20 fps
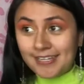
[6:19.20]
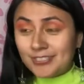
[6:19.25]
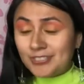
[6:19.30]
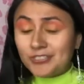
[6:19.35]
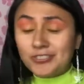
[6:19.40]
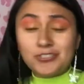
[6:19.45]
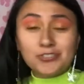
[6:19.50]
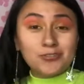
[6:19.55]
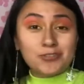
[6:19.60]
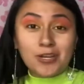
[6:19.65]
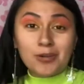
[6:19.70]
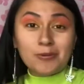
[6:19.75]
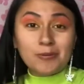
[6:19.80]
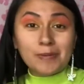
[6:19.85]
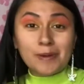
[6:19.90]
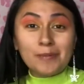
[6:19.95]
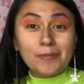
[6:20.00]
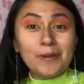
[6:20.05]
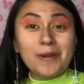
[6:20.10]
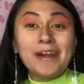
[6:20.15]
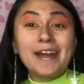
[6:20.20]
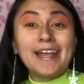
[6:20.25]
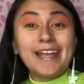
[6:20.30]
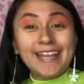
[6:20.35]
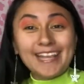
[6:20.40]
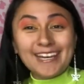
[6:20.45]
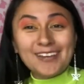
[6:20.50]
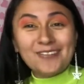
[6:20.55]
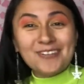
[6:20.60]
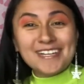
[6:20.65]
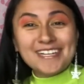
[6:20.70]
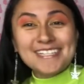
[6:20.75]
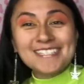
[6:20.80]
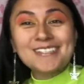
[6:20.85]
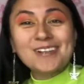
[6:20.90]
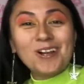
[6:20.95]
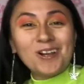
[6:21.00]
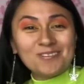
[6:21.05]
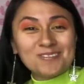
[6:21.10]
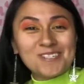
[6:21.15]
I just do not remember it.
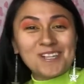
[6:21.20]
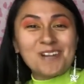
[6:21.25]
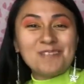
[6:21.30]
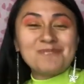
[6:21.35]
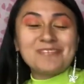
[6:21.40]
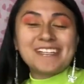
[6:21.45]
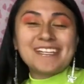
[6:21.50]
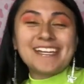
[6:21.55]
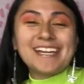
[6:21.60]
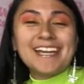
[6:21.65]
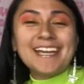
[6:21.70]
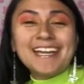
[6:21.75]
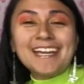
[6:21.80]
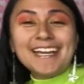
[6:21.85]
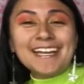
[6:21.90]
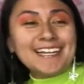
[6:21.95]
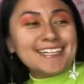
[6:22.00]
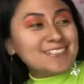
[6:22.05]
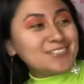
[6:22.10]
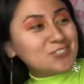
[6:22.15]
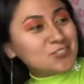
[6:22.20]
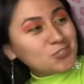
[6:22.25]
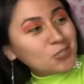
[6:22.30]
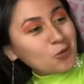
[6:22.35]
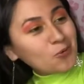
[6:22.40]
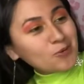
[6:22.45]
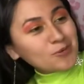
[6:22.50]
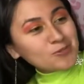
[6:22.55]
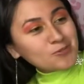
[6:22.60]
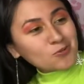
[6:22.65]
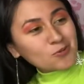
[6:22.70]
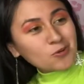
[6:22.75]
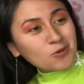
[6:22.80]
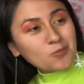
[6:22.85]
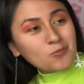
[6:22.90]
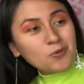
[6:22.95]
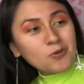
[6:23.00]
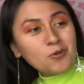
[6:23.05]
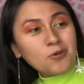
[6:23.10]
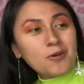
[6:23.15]
Anyways, off topic, it's so
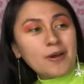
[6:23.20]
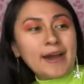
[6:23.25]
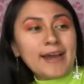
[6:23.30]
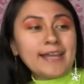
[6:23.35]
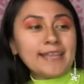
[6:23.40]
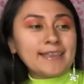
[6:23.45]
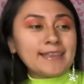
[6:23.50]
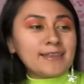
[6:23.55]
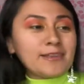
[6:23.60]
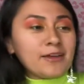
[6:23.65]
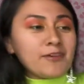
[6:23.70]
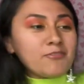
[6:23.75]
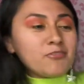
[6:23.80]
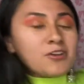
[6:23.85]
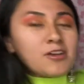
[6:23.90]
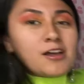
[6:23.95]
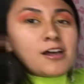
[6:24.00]
adorable. I love the